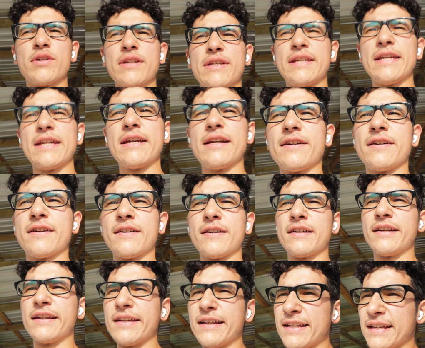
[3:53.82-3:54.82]
can hear,
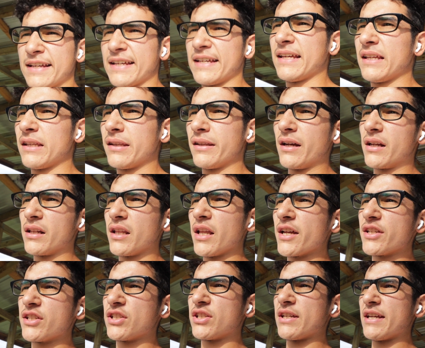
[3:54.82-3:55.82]
the
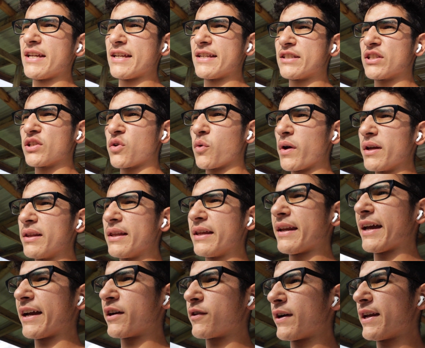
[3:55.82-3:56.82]
clutch is squealing
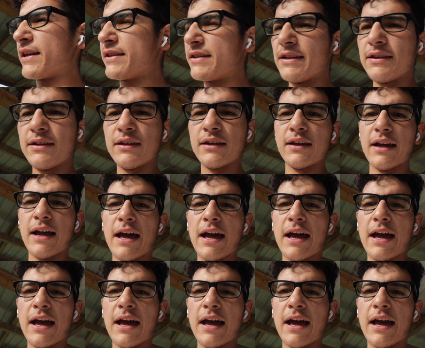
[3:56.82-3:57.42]
like crazy.